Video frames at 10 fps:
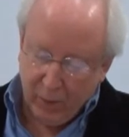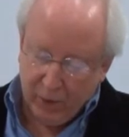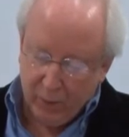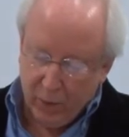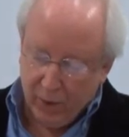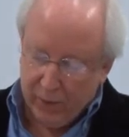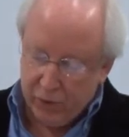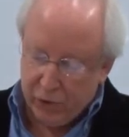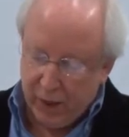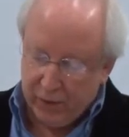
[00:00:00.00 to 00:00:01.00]
with more
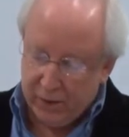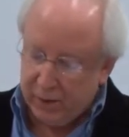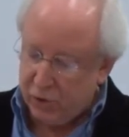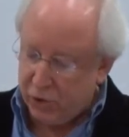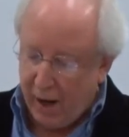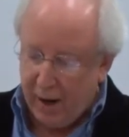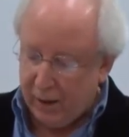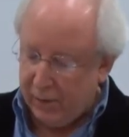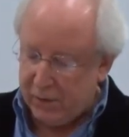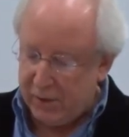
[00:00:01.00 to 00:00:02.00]
than just the
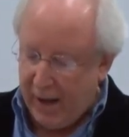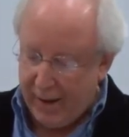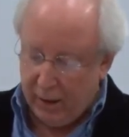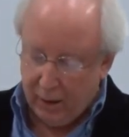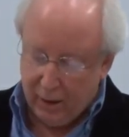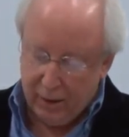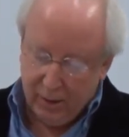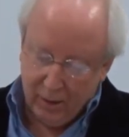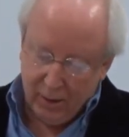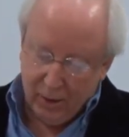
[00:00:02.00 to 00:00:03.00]
shock of static,
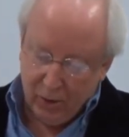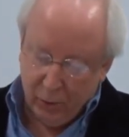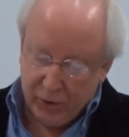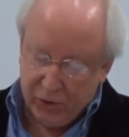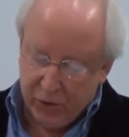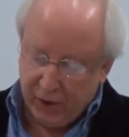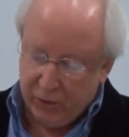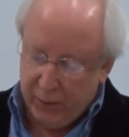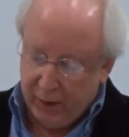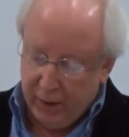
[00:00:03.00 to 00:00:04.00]
which
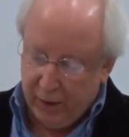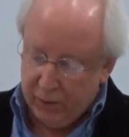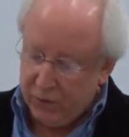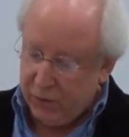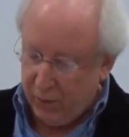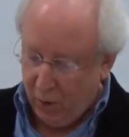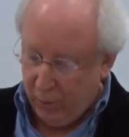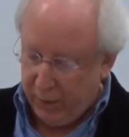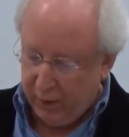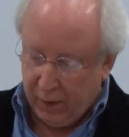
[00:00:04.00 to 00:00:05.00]
just begins to
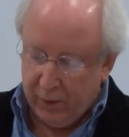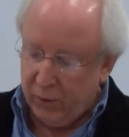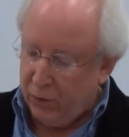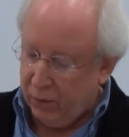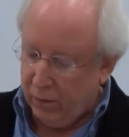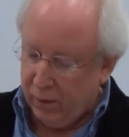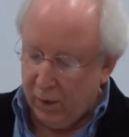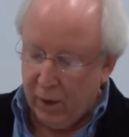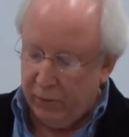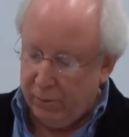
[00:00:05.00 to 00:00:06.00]
open the
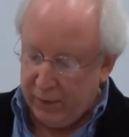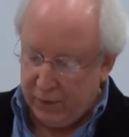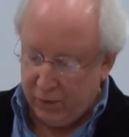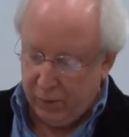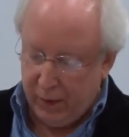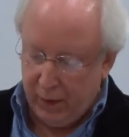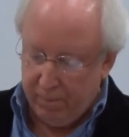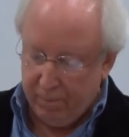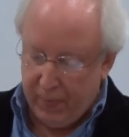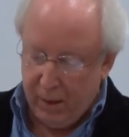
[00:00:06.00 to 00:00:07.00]
door of mystery
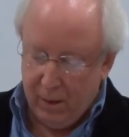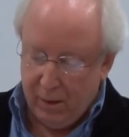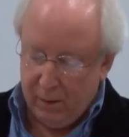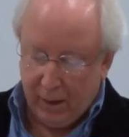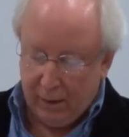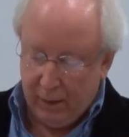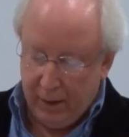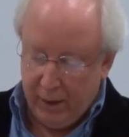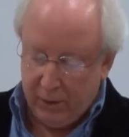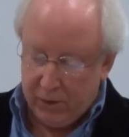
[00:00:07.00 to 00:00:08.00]
that
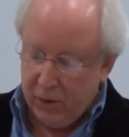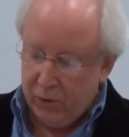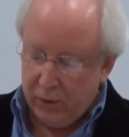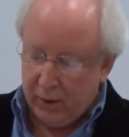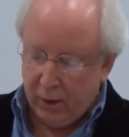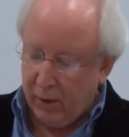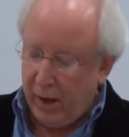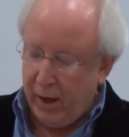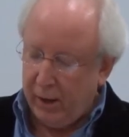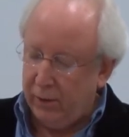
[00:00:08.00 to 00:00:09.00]
leads to the
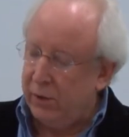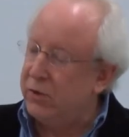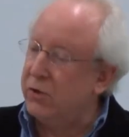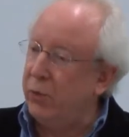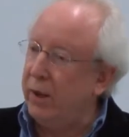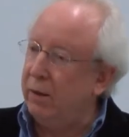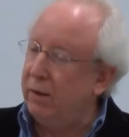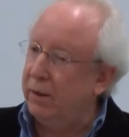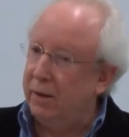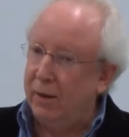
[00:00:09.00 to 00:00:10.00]
grand
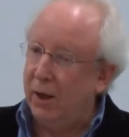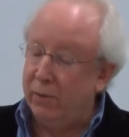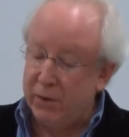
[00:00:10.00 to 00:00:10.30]
suite of